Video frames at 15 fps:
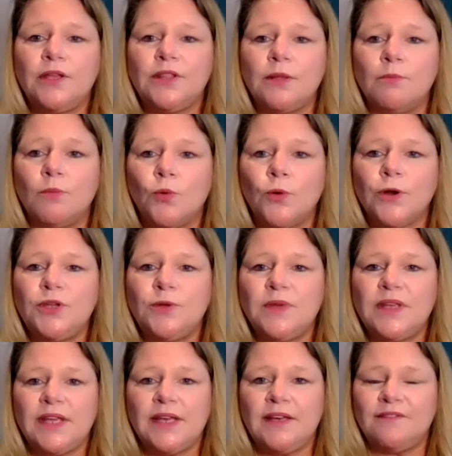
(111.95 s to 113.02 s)
the more you
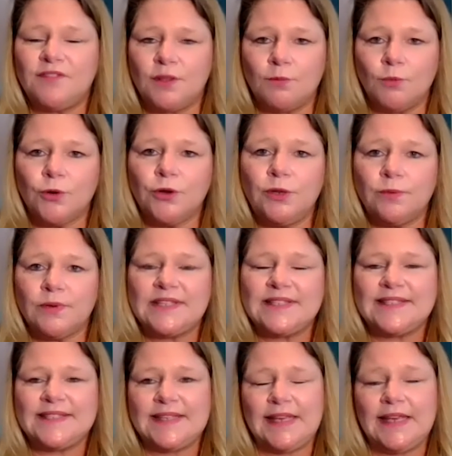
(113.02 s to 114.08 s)
give, the more you
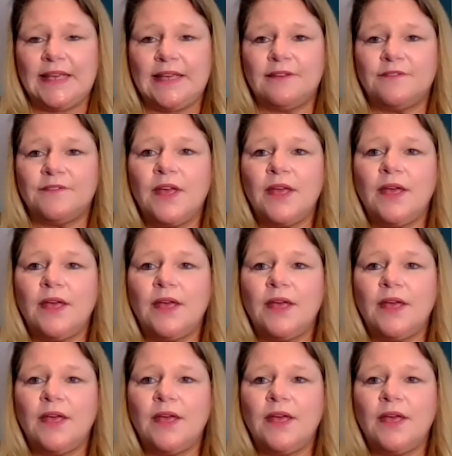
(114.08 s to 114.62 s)
receive.